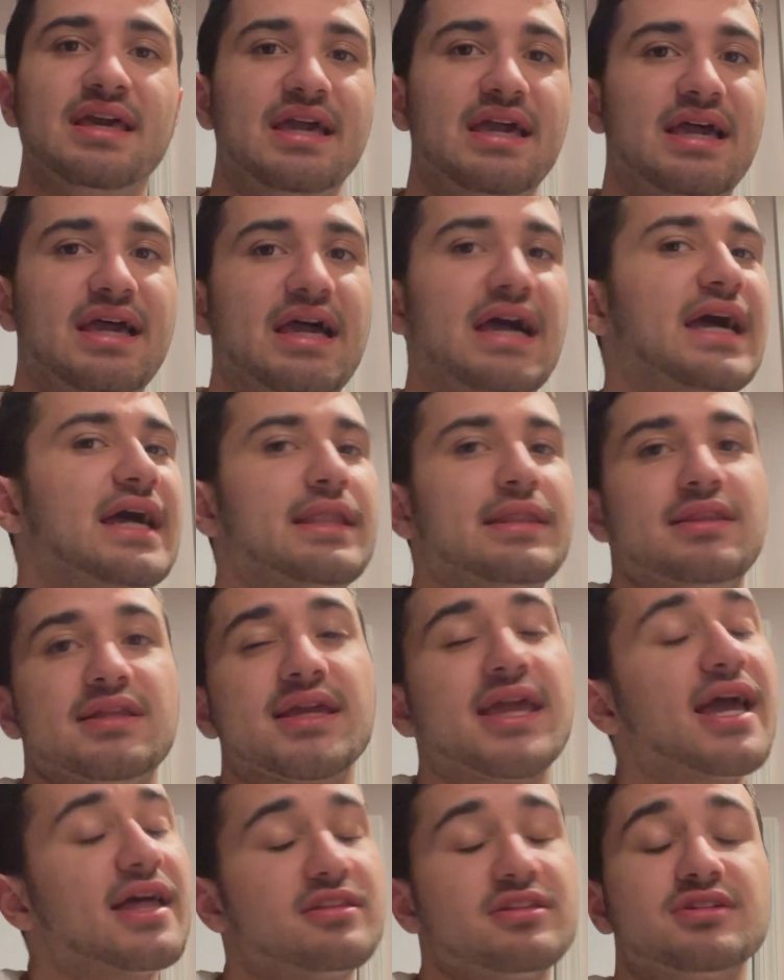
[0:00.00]
and the
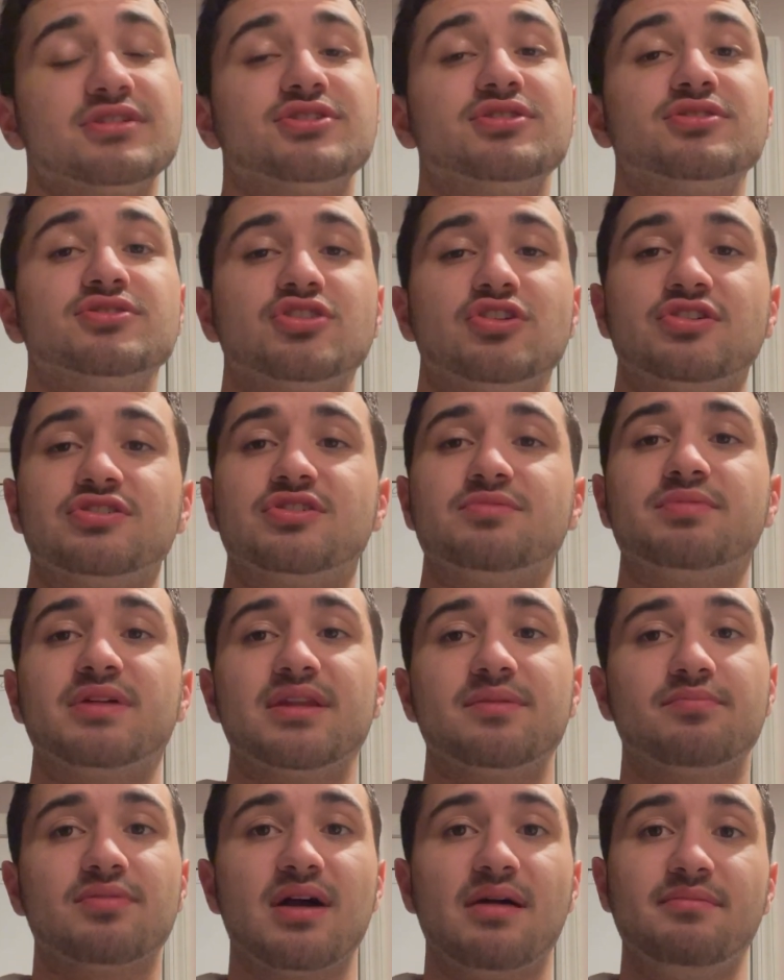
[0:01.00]
Catholic Church also played
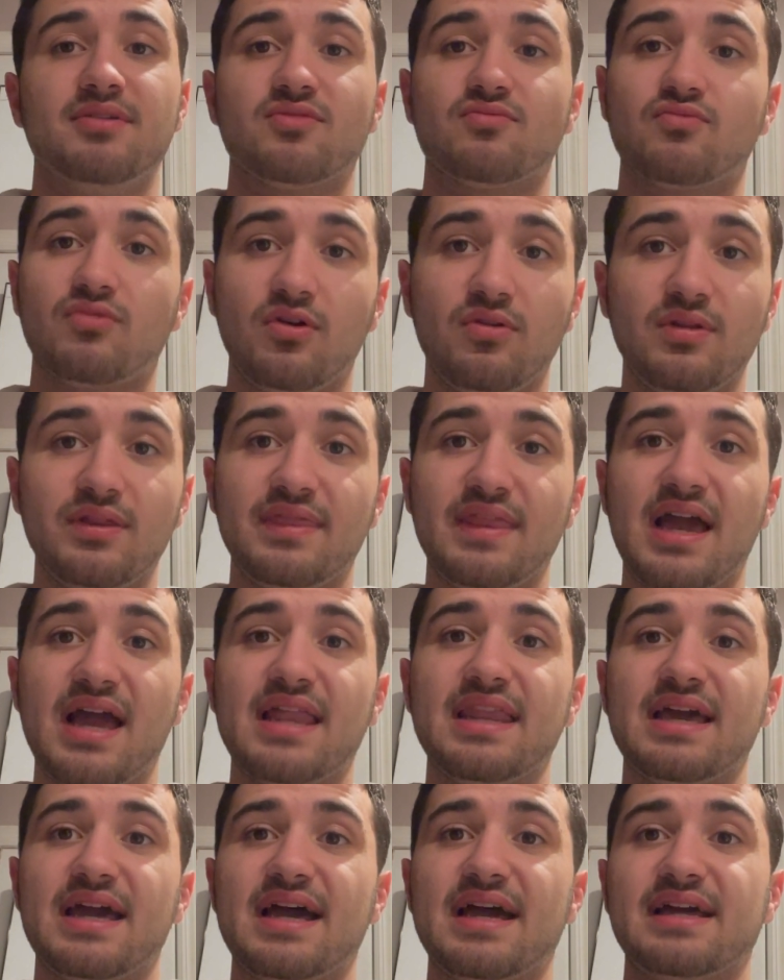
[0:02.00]
a prominent role in
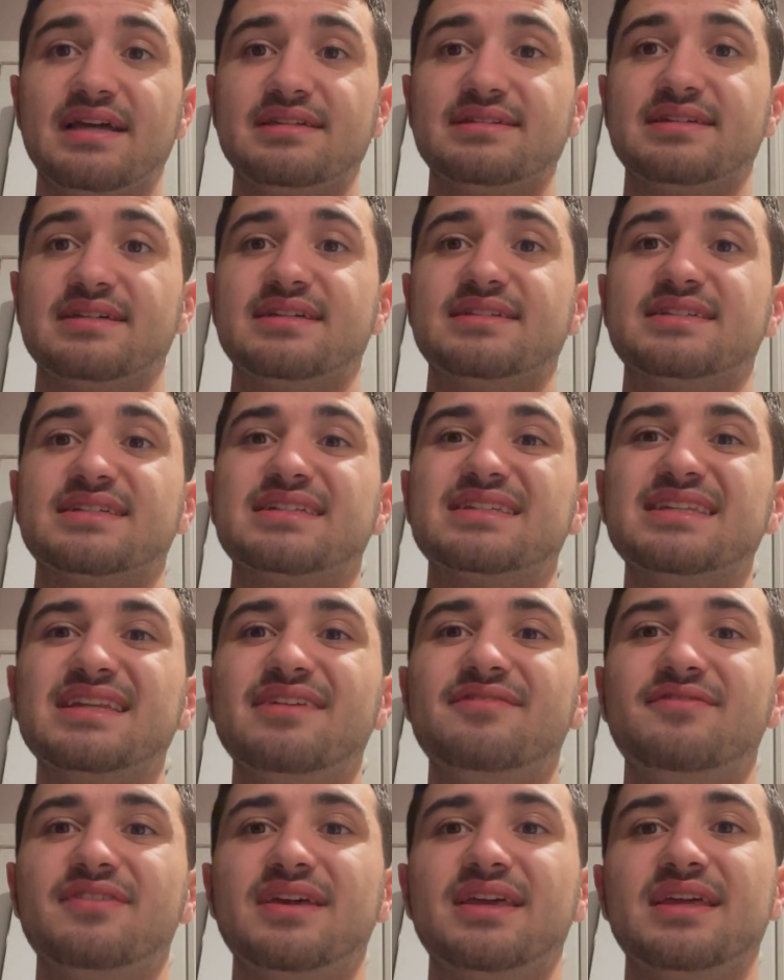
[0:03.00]
that, as a
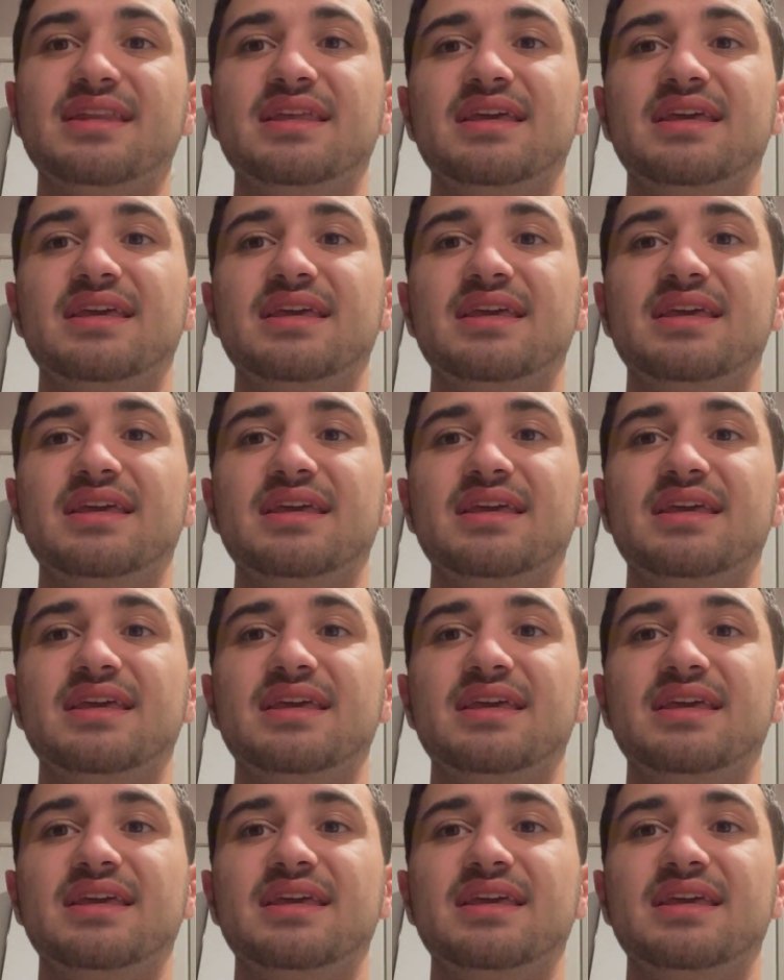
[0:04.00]
significant